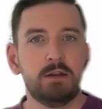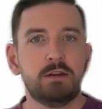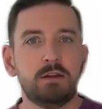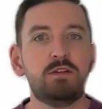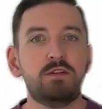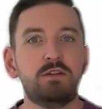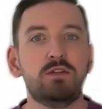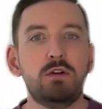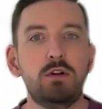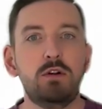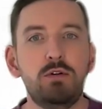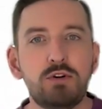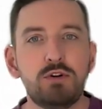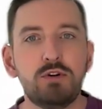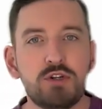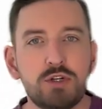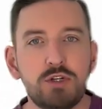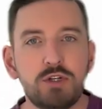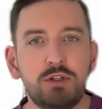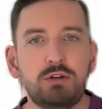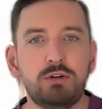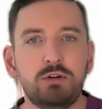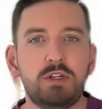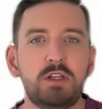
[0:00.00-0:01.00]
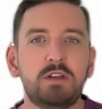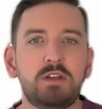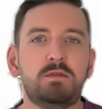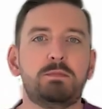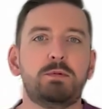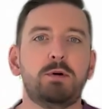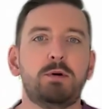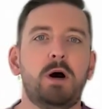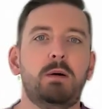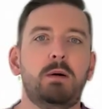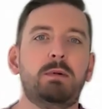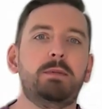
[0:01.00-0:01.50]
The solution to this
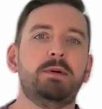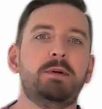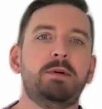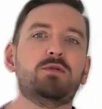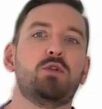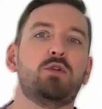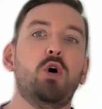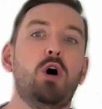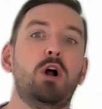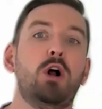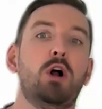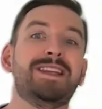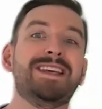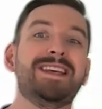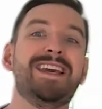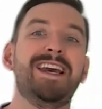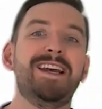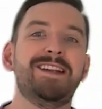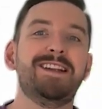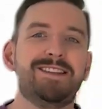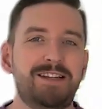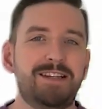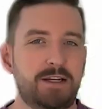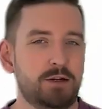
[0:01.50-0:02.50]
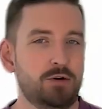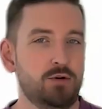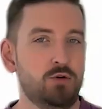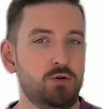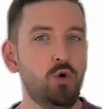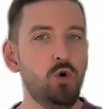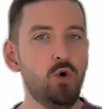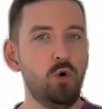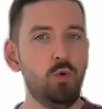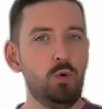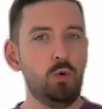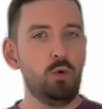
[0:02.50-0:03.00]
problem is called kitting.
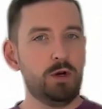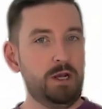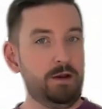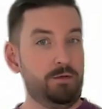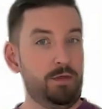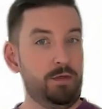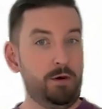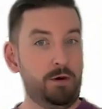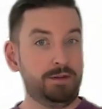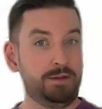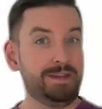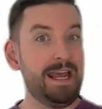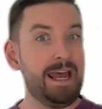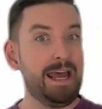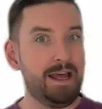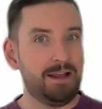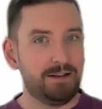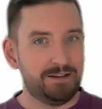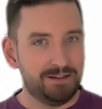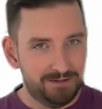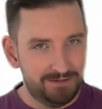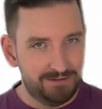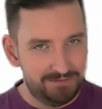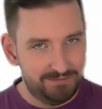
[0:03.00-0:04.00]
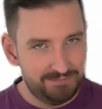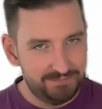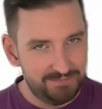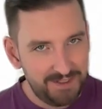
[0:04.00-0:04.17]
Who would have thought that?